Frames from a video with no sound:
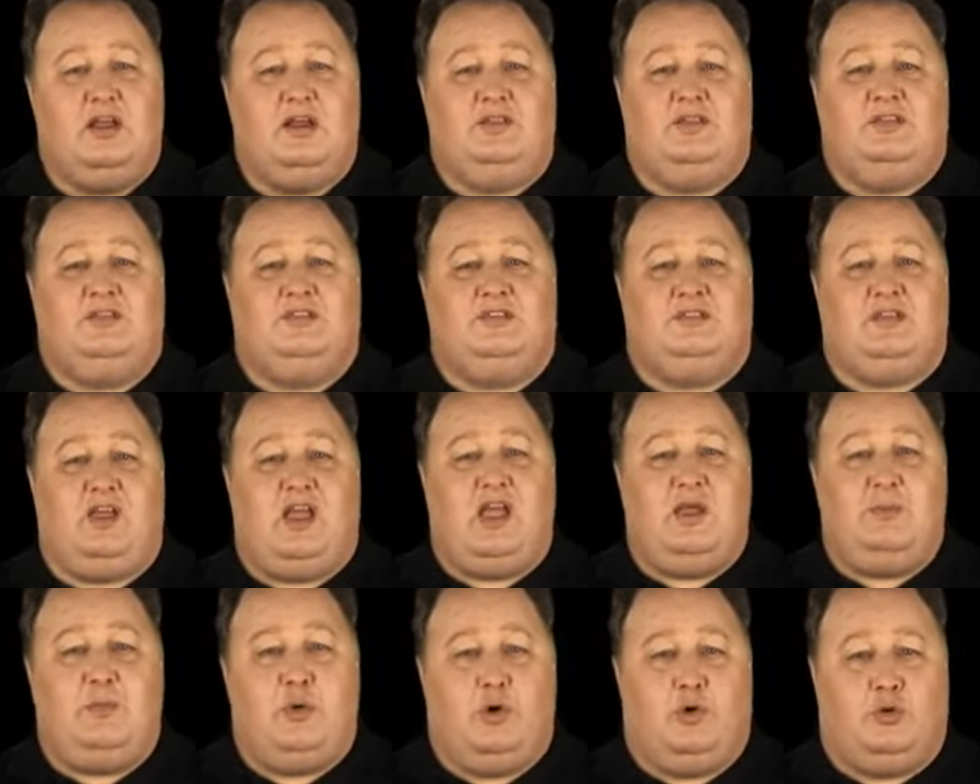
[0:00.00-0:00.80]
The
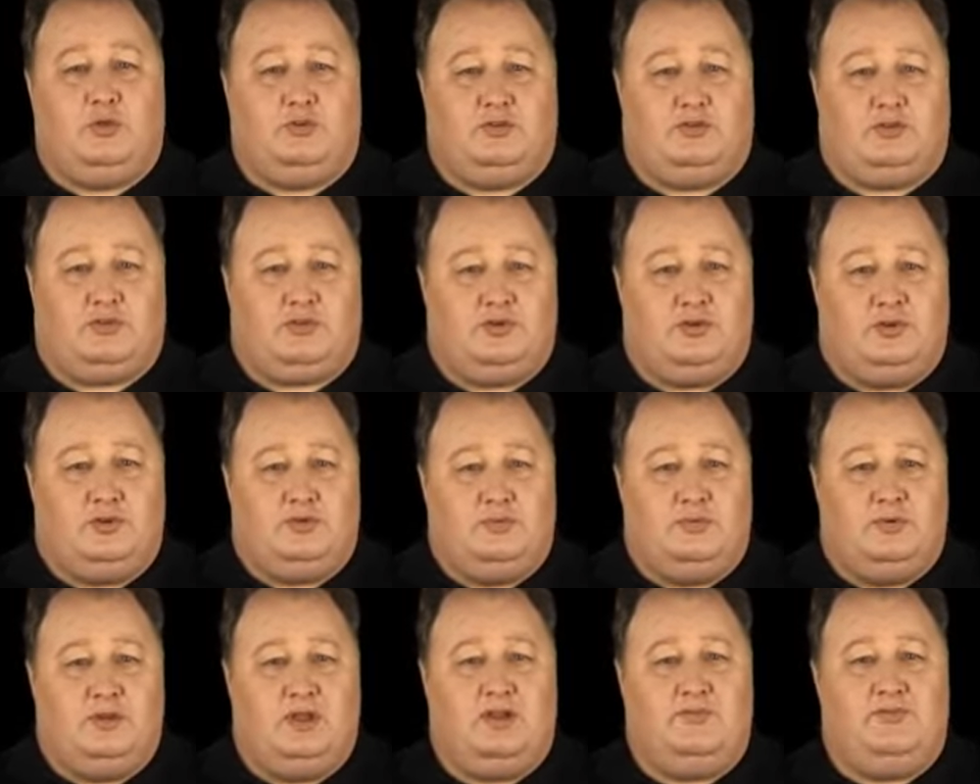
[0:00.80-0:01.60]
same holds true
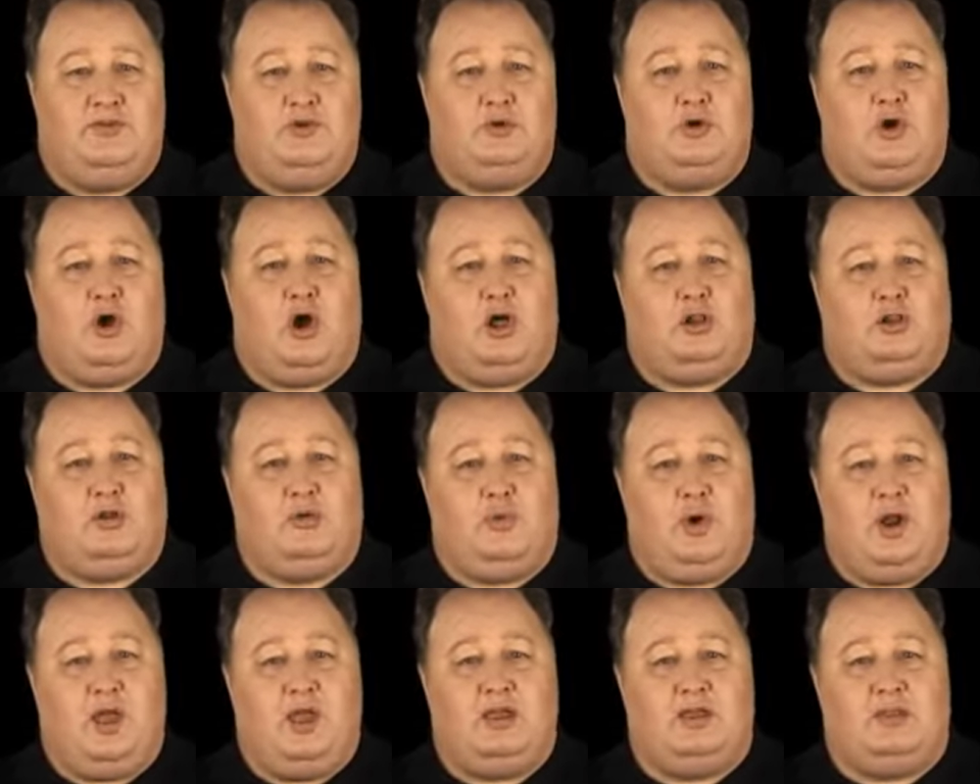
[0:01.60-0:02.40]
if you call a
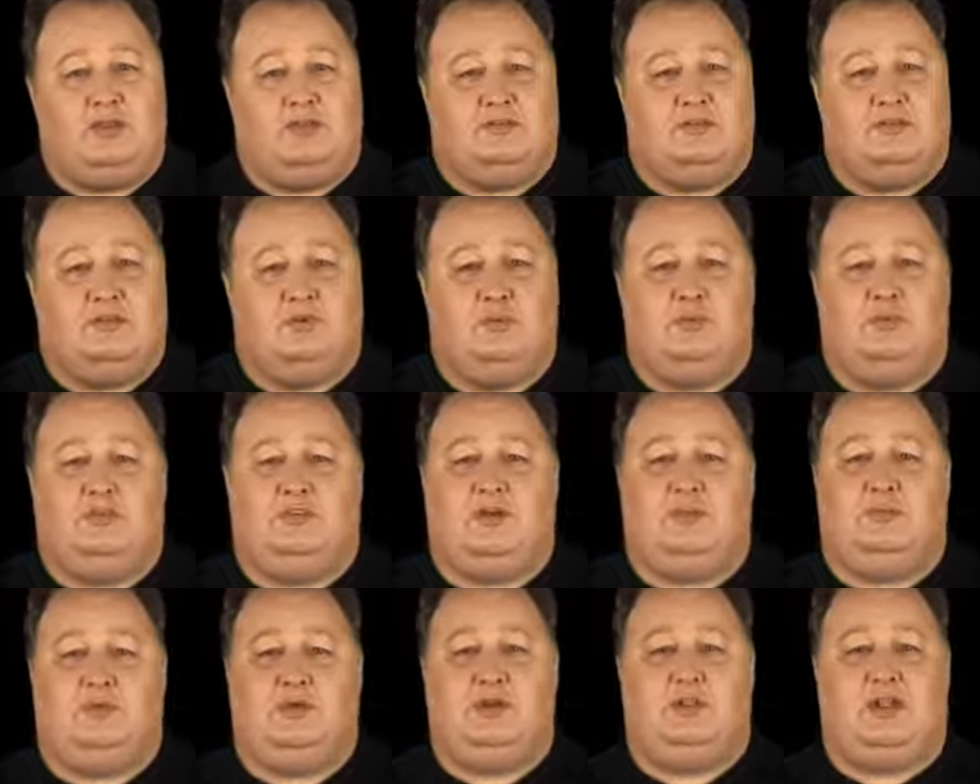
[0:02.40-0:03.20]
raise with
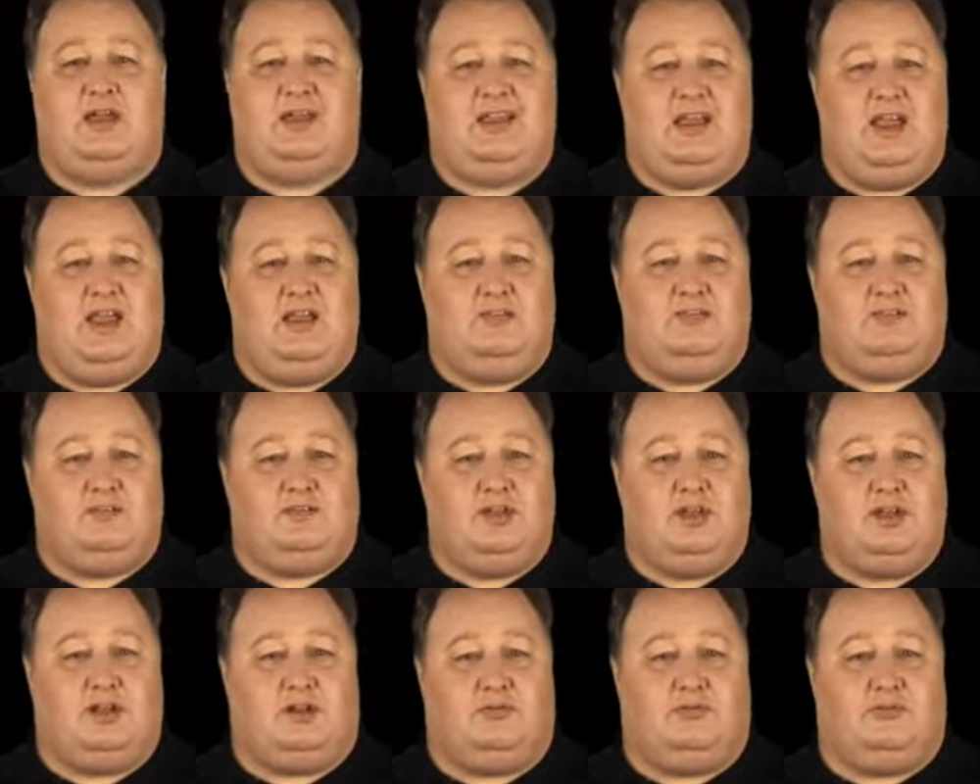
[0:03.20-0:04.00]
something like
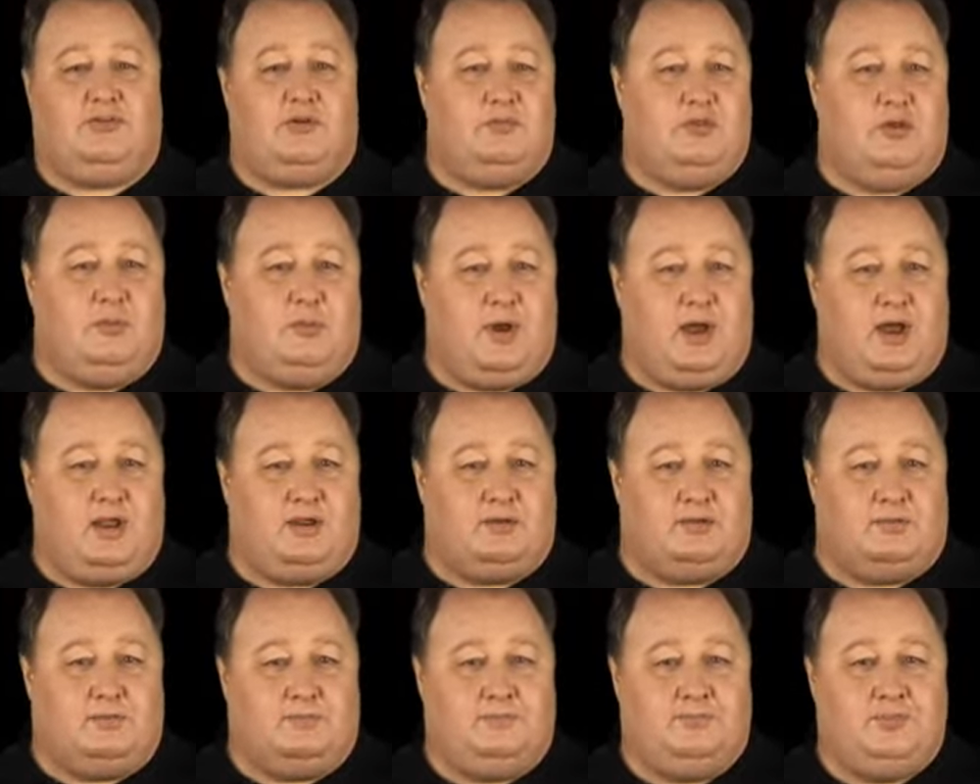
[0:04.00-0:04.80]
ace-little from the
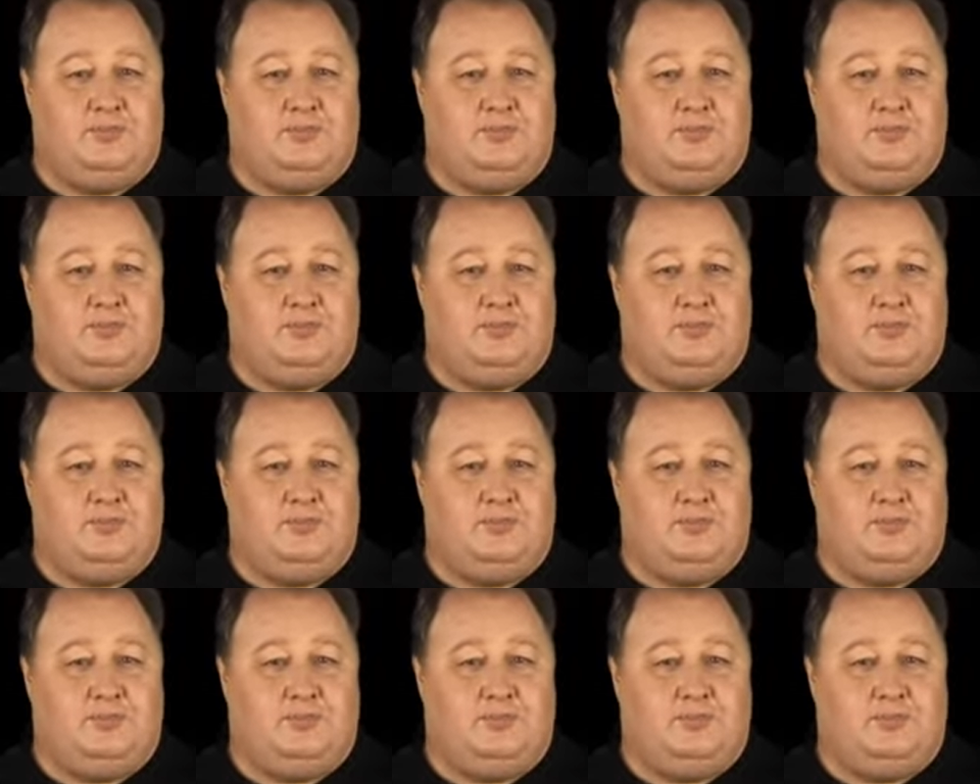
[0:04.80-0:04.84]
button.